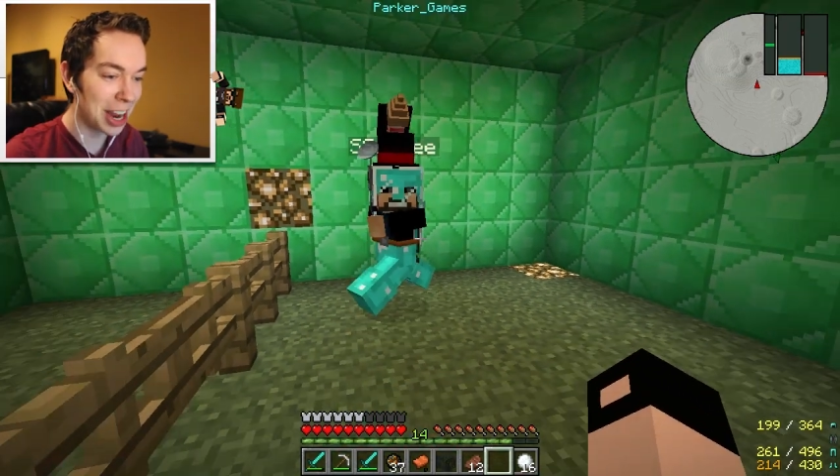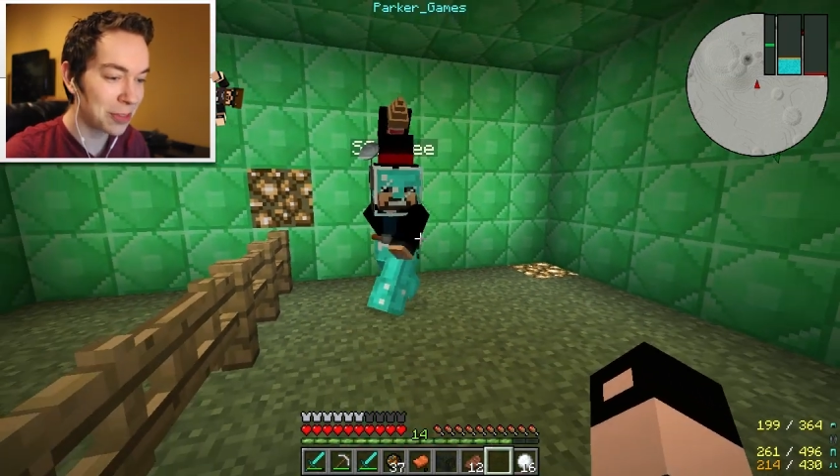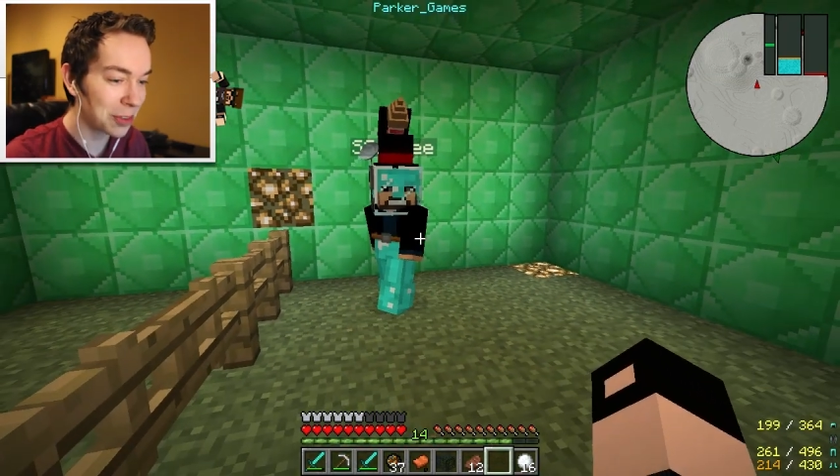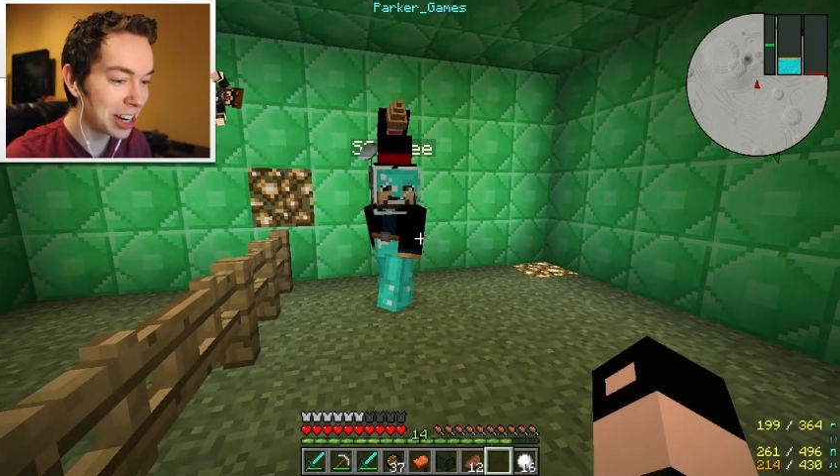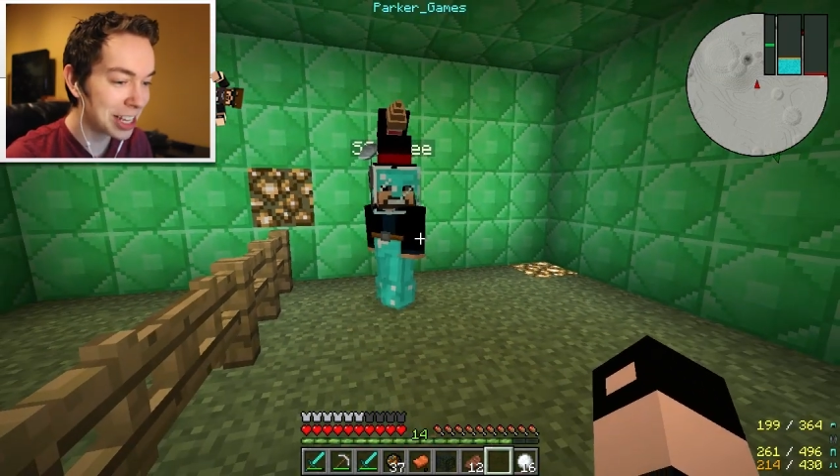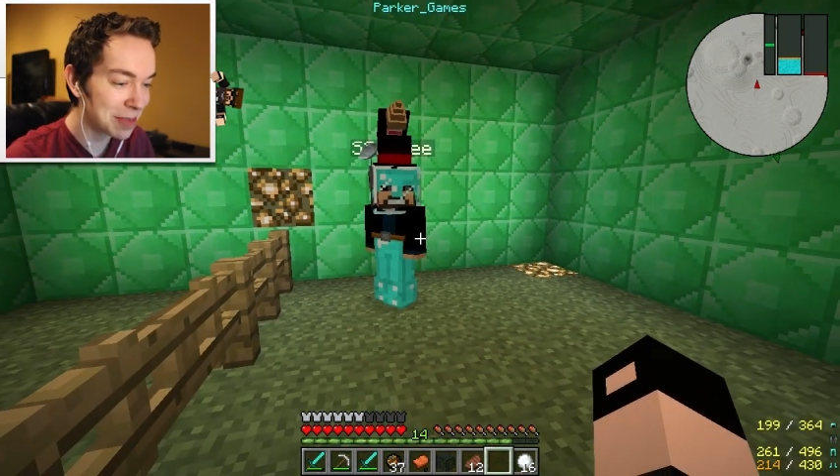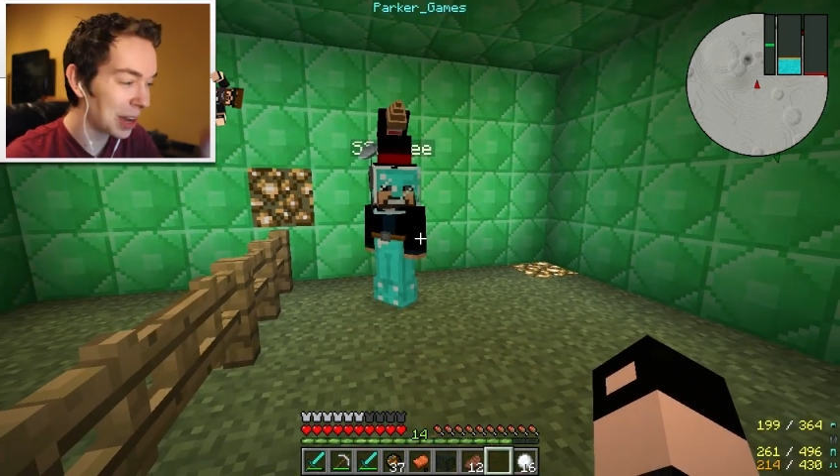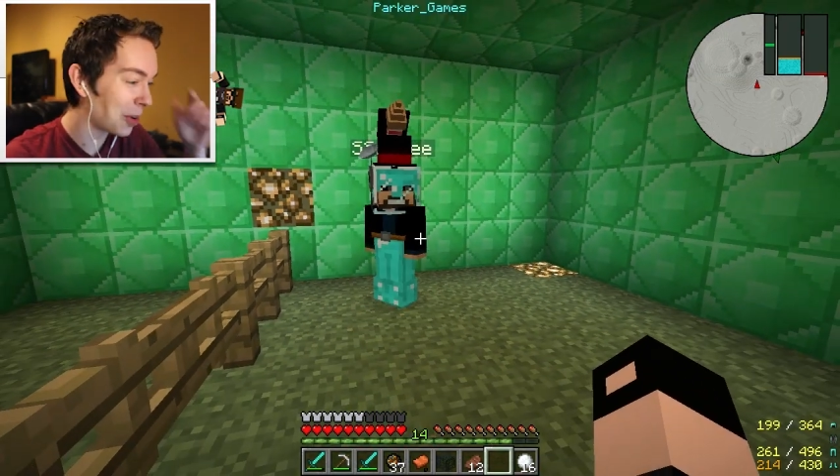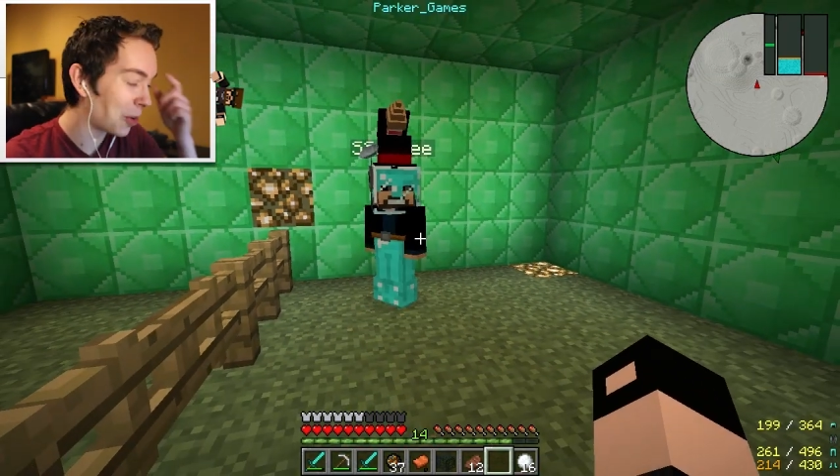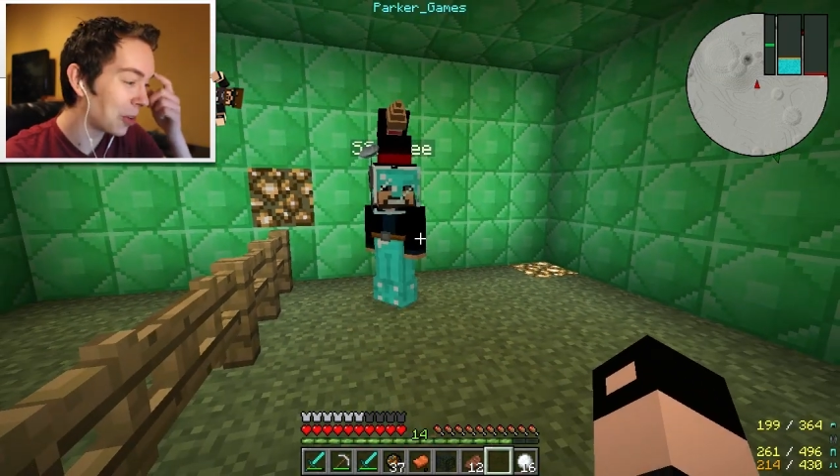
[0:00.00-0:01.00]
Jeffery is
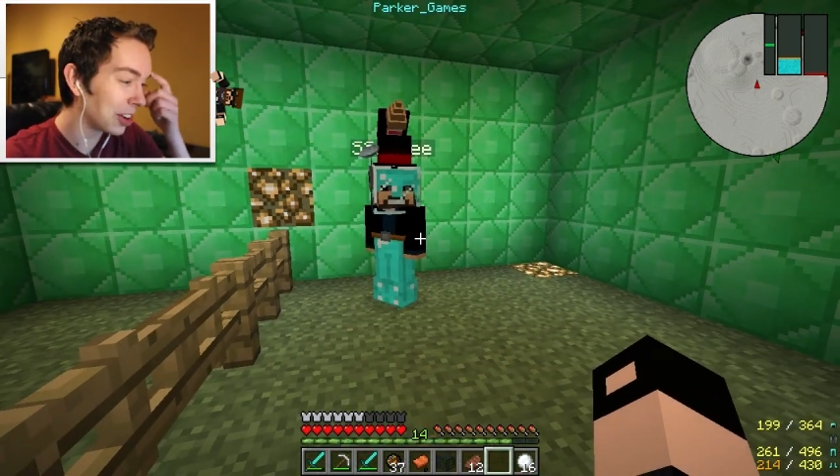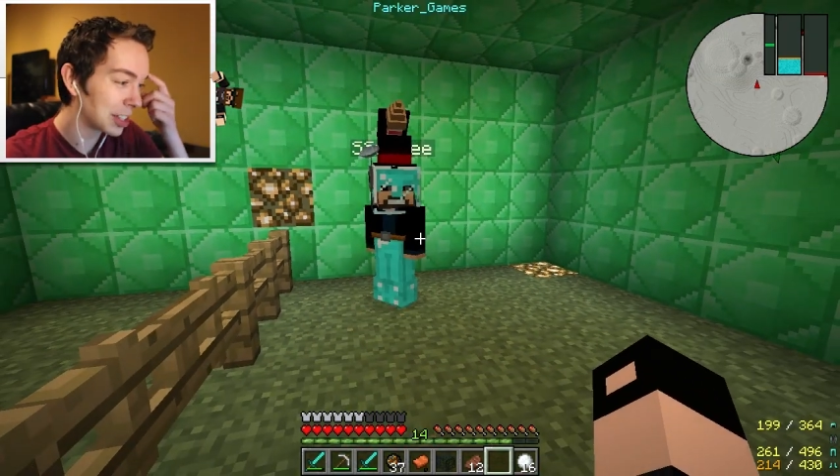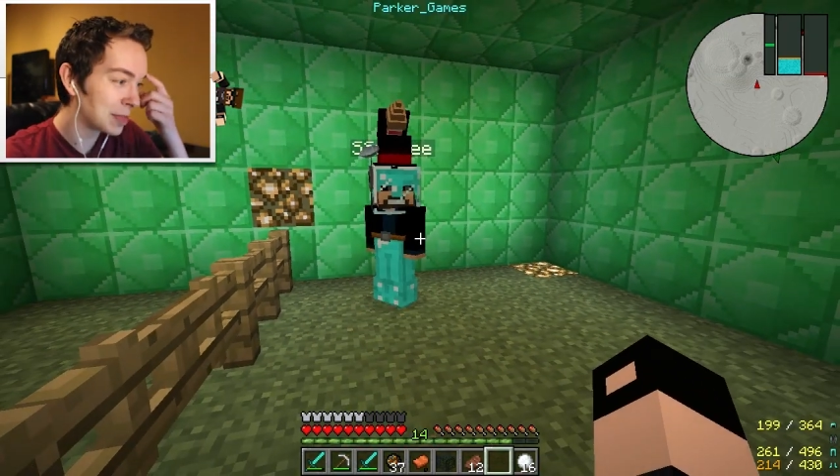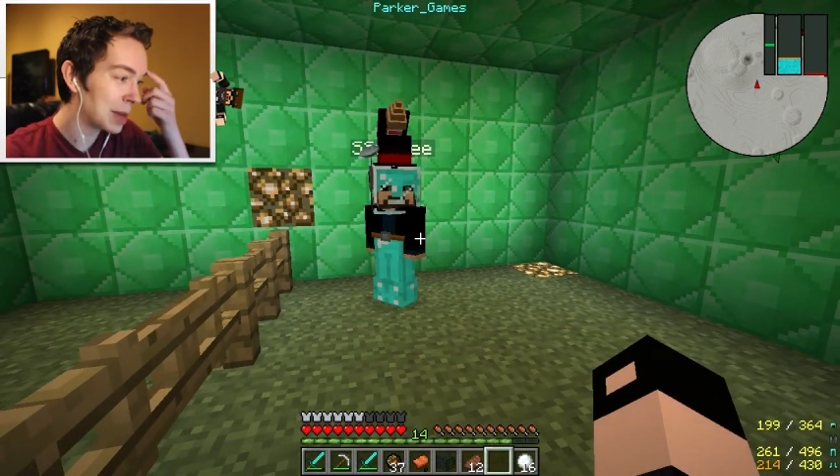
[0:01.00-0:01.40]
my horse,